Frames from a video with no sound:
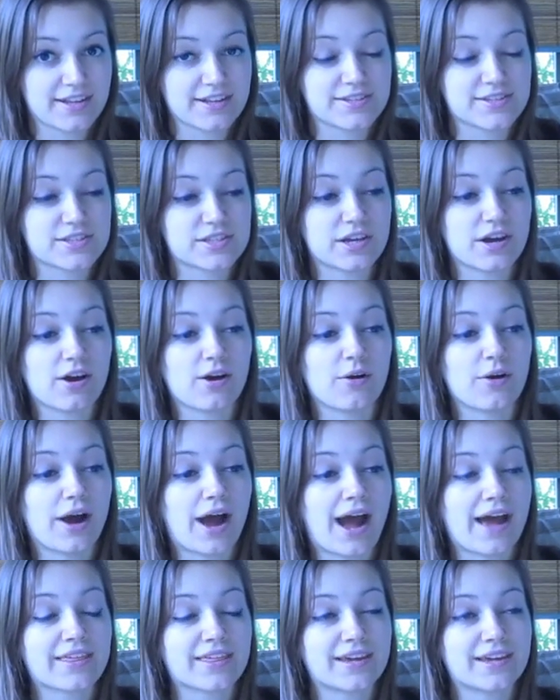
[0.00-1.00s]
So
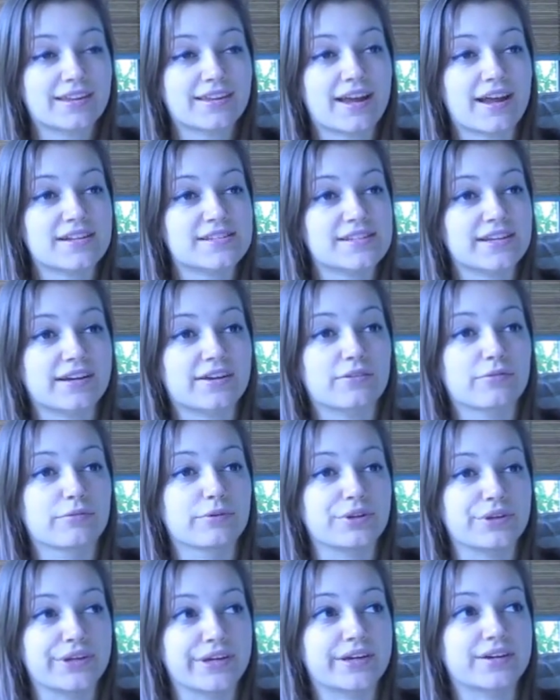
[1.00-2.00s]
I think that's like a
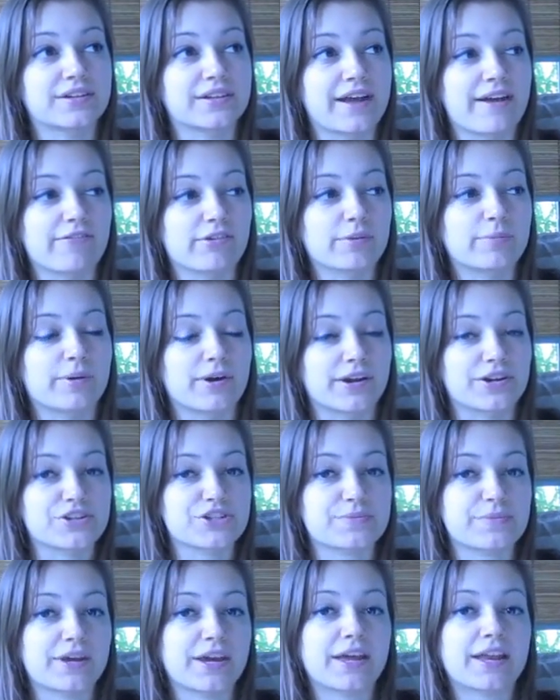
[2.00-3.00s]
really clever
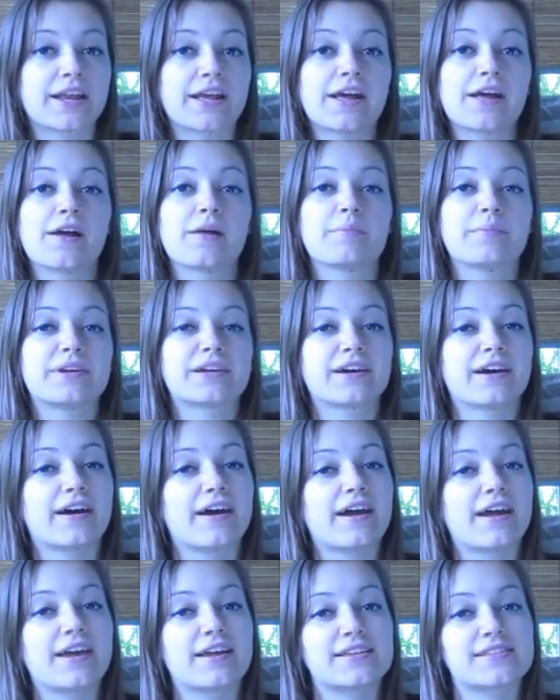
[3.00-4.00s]
punishment
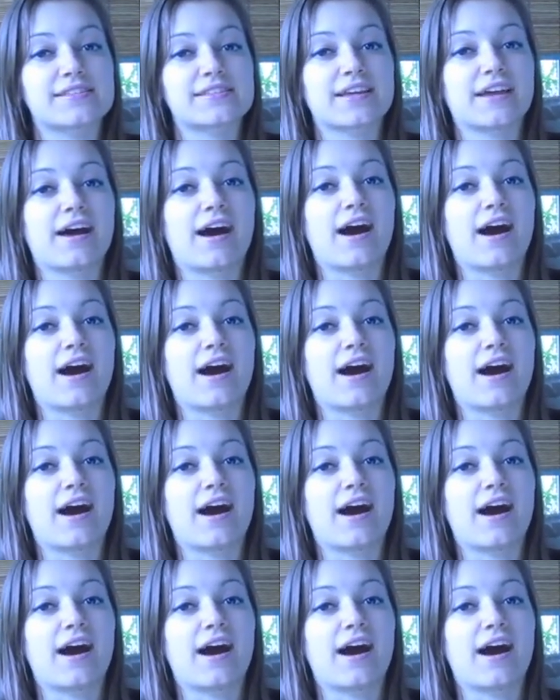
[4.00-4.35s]
because,